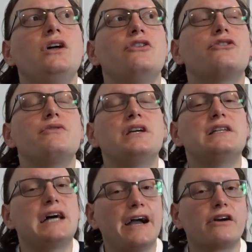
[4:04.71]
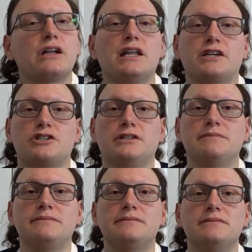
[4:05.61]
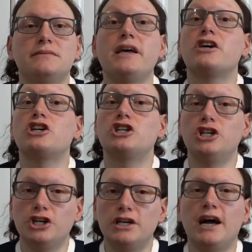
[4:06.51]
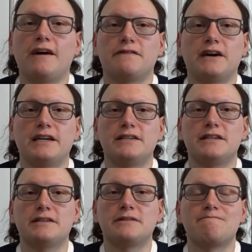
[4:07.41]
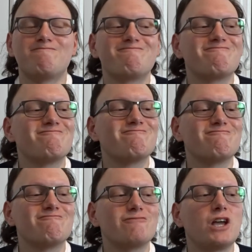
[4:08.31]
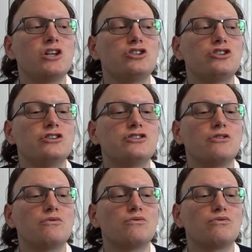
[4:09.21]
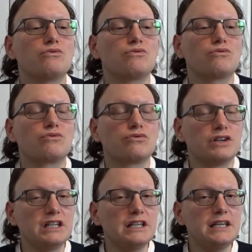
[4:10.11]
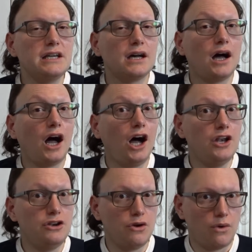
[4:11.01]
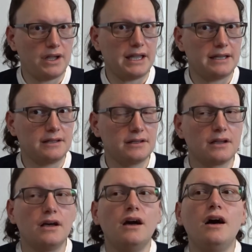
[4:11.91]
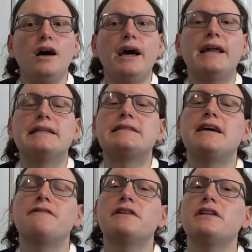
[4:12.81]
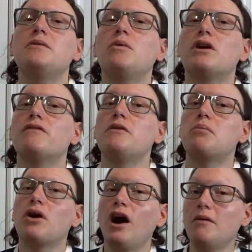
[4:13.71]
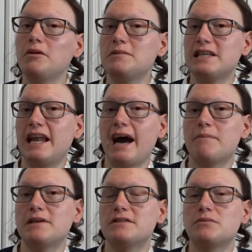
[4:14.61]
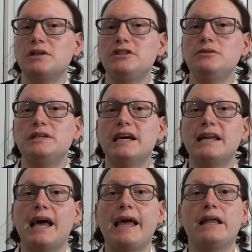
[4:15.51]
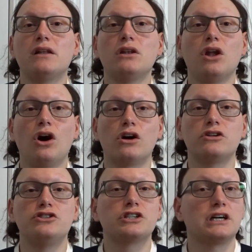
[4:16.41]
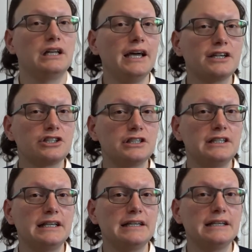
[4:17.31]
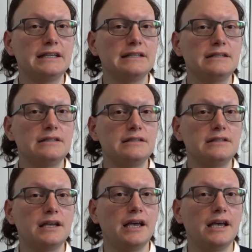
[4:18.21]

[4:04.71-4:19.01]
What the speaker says: through the entire collection, could not find it, which is really annoying. And it's definitely one of the problems that happens when you get a large collection is